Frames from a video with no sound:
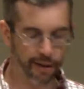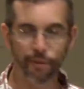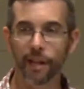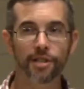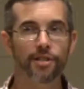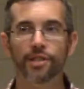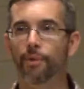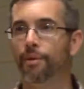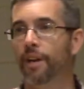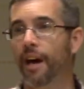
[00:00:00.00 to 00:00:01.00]
A
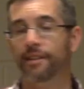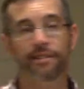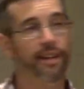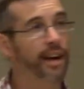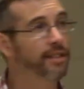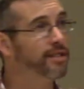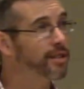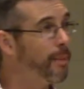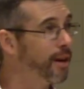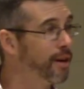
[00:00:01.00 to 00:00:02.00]
relationship with God is not just
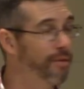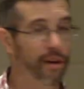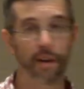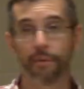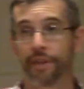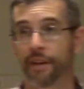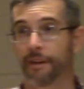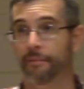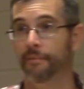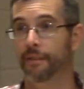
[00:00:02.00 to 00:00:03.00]
about agreeing with
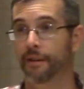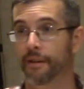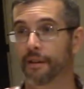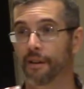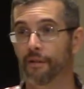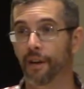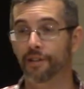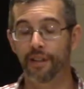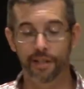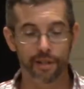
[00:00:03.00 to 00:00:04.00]
Him right?
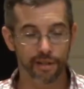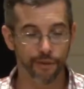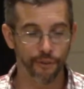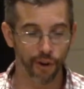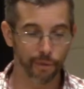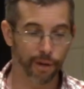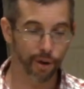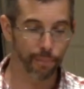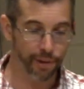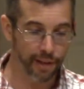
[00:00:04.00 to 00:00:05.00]
It's not just affirming
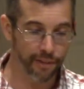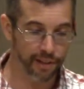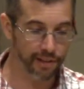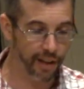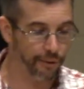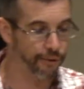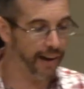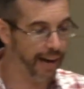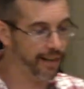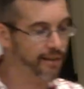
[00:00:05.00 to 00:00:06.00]
or believing a set of
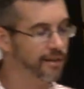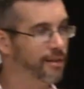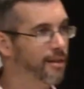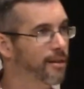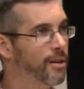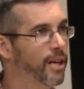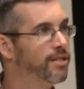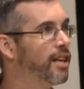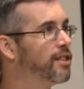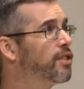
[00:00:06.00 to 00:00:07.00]
facts.
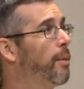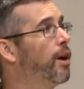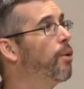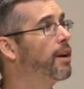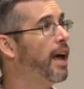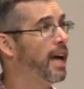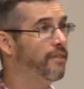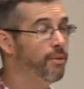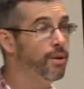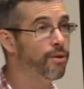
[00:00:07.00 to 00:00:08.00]
It's not just about going to
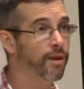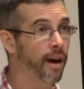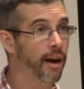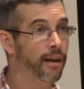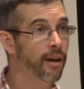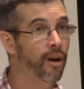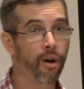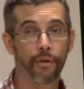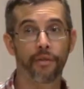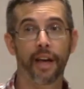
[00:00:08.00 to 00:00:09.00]
heaven when you die,
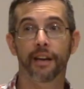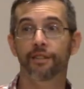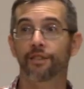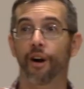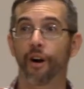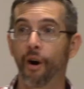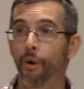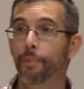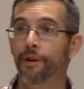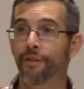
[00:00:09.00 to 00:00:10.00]
although that is our
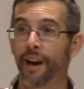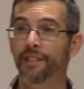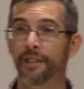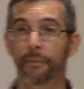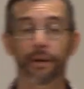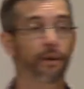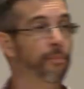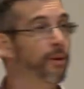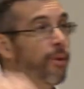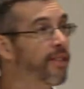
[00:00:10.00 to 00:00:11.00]
hope in Christ that we are going to
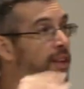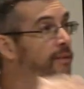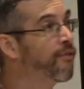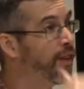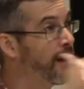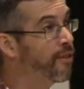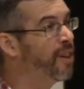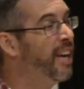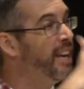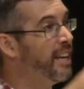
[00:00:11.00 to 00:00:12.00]
be with Him
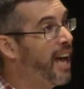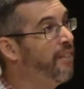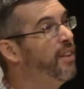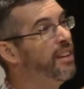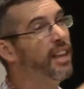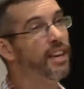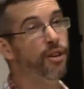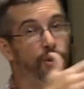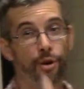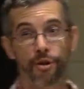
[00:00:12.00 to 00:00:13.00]
forever in heaven and then in
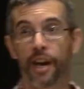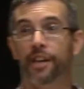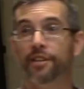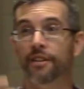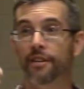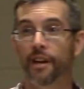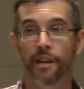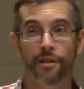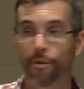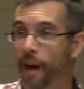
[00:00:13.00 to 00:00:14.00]
new creation and
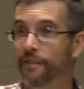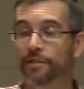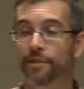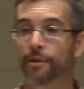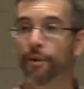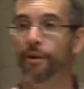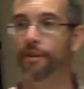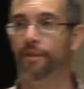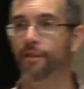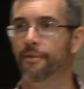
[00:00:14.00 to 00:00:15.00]
new heavens and new earth.